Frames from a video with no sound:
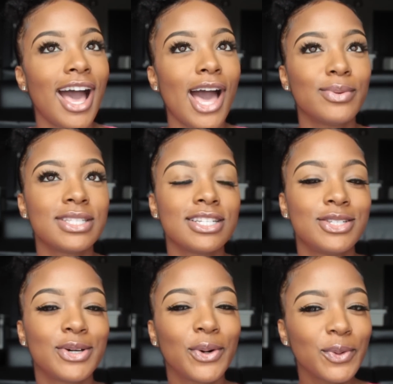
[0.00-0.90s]
I was
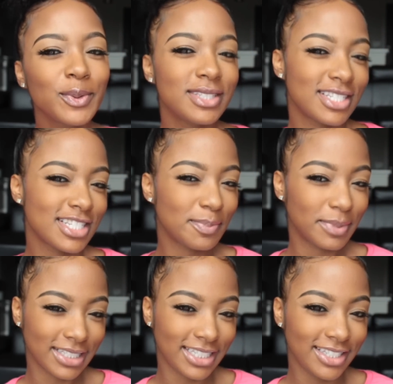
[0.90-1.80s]
in total
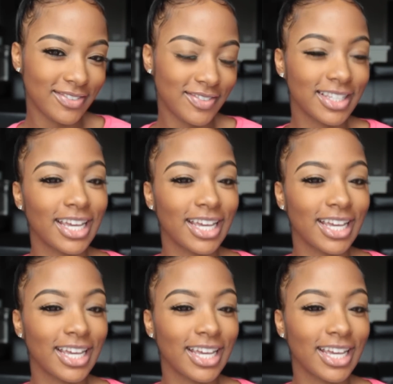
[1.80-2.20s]
disbelief.